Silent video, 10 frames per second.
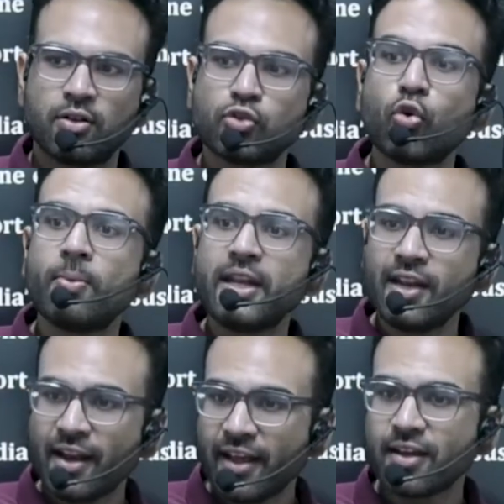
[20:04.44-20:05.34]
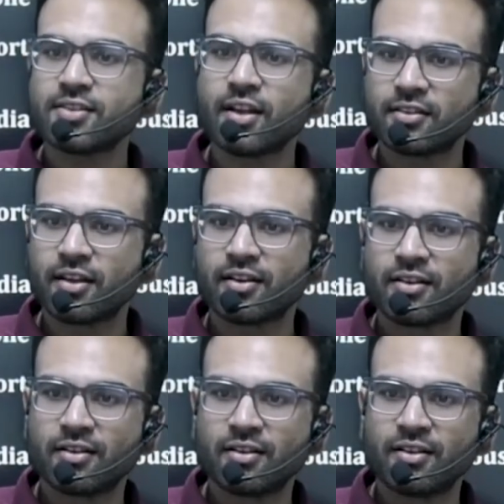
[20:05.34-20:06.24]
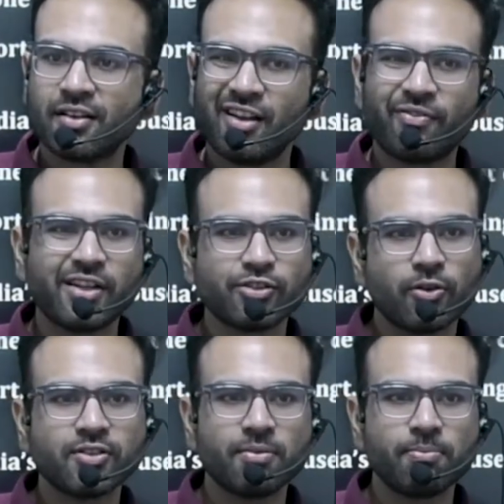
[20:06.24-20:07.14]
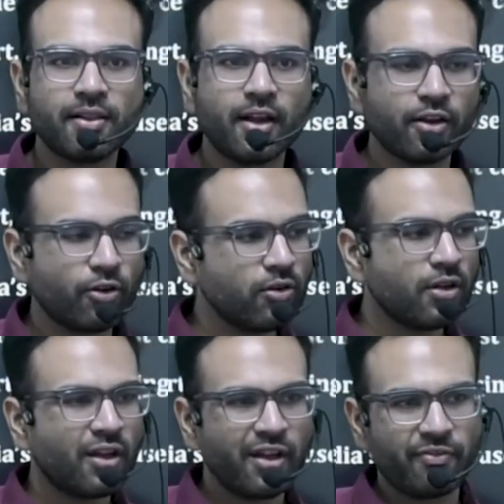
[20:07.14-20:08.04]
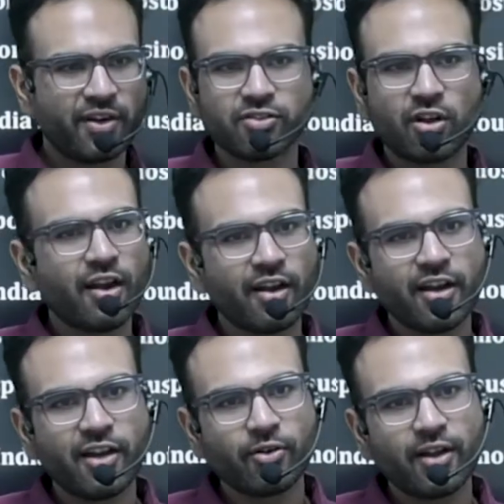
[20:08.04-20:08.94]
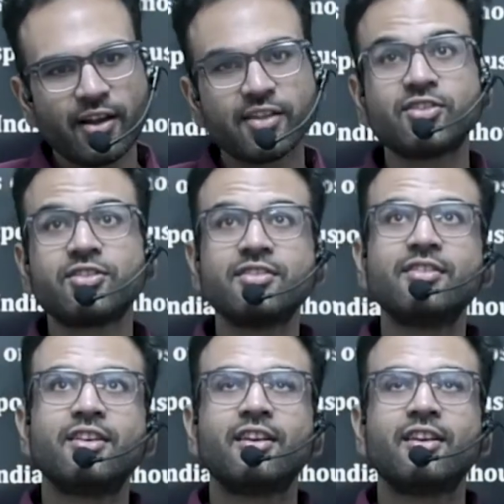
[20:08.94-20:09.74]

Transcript: So many layers are there. If it is so simple that, if it is not raining today, let's